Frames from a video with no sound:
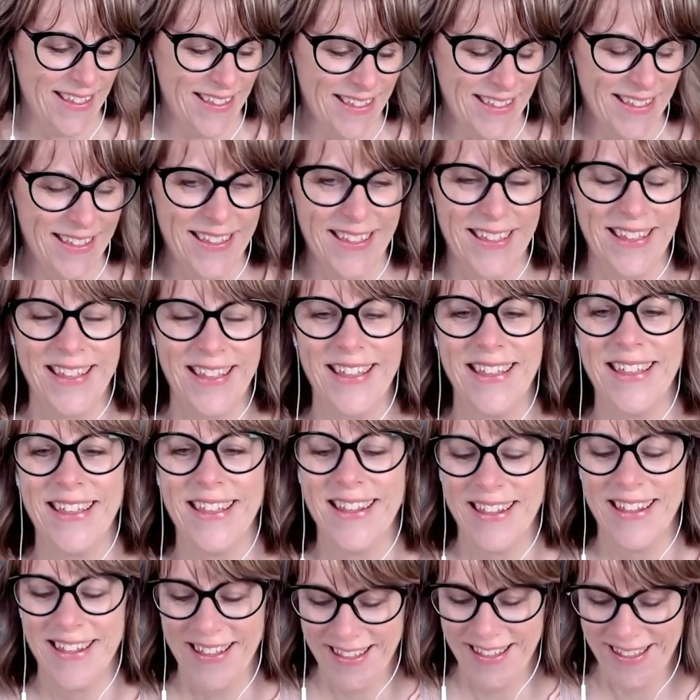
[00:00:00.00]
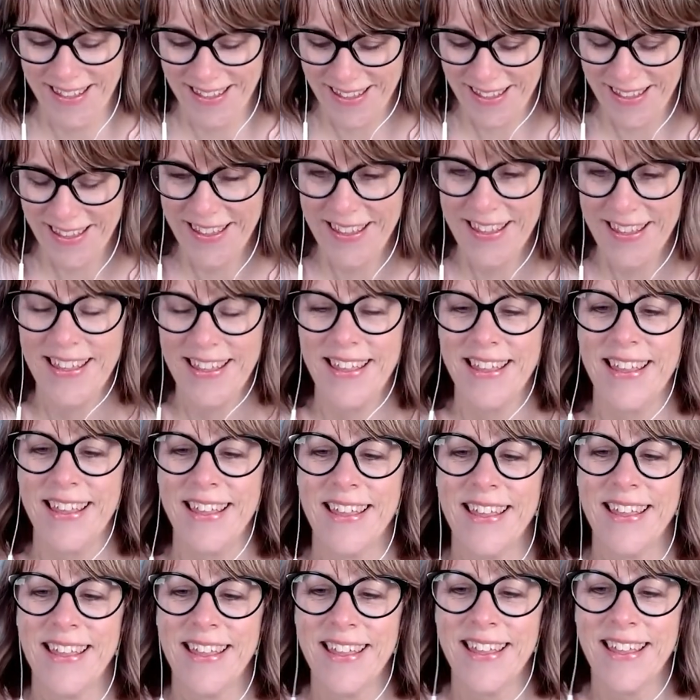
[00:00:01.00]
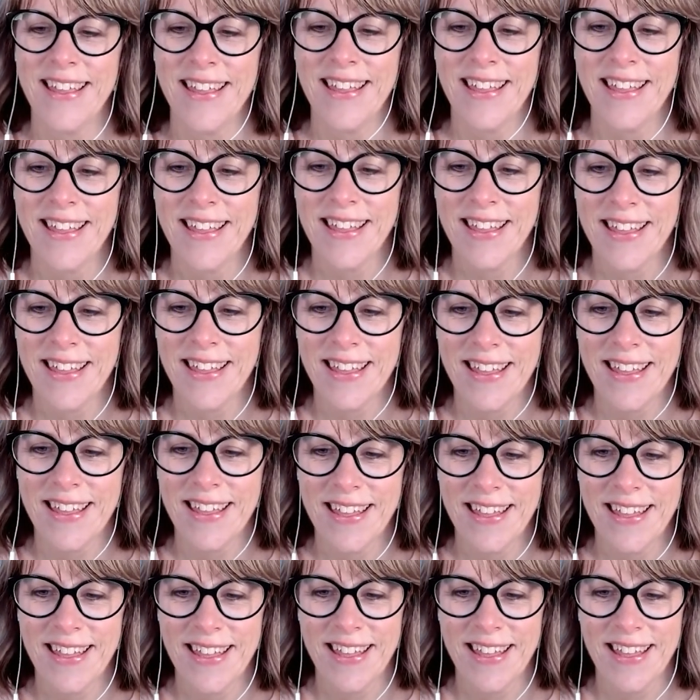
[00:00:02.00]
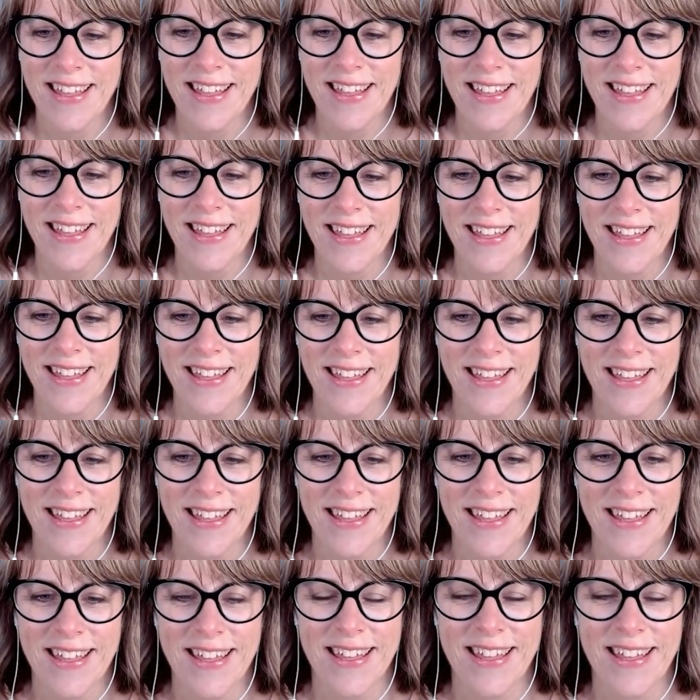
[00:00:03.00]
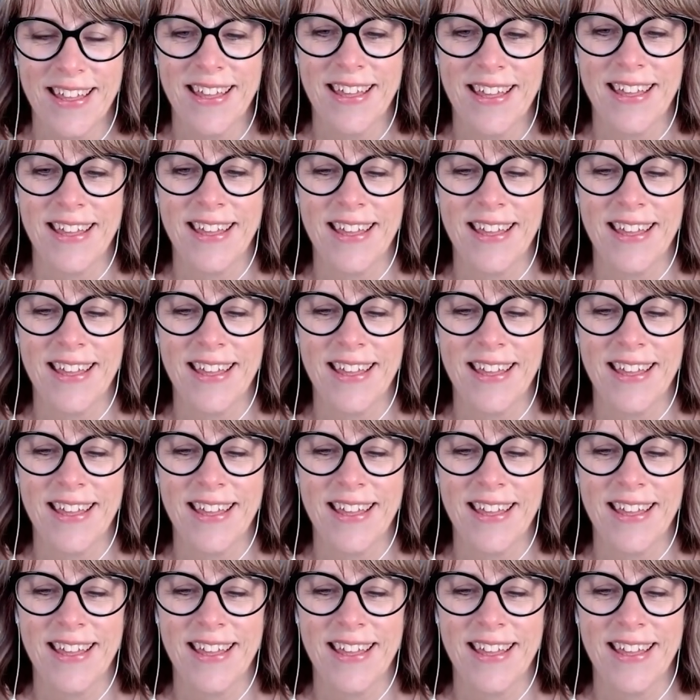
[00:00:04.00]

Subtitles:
(not speaking)